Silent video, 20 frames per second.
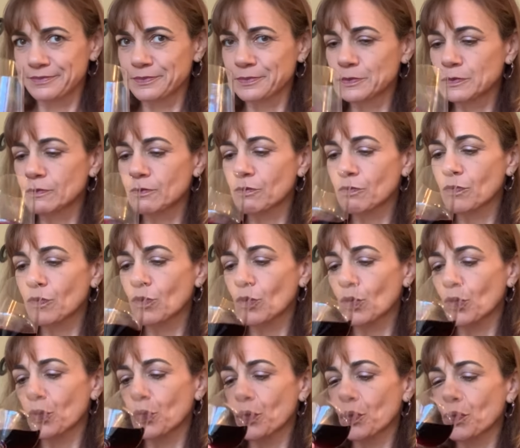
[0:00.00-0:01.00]

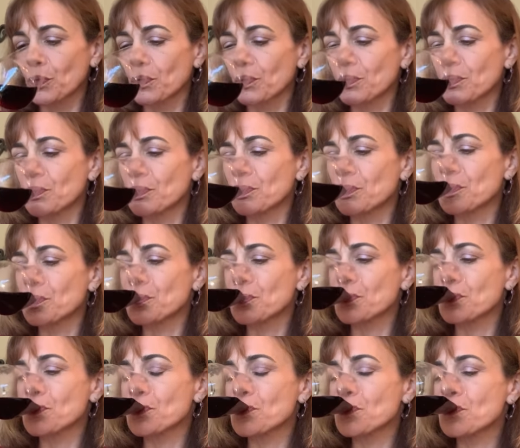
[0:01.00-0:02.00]

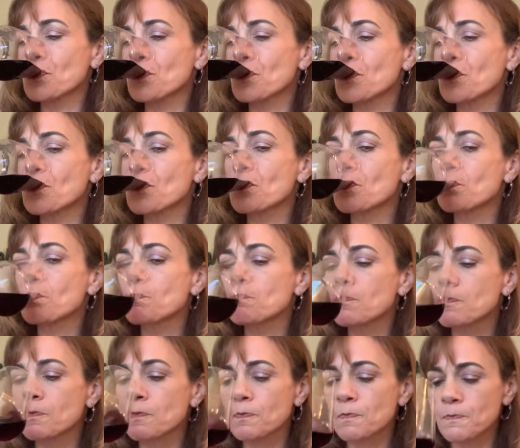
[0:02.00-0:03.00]

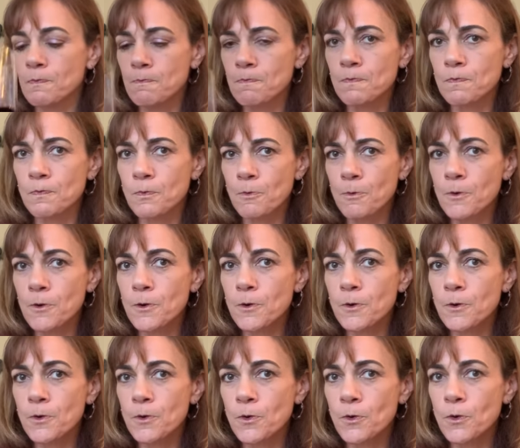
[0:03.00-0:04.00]

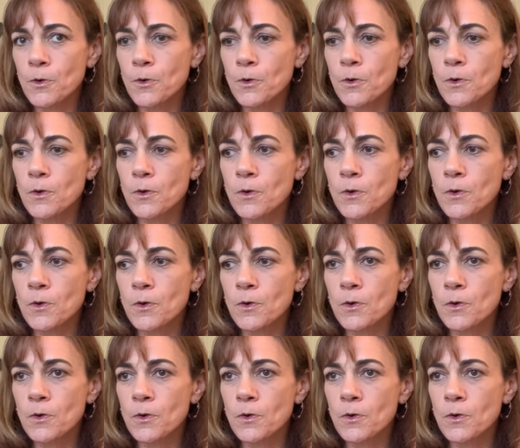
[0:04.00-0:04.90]
Nobody speaks.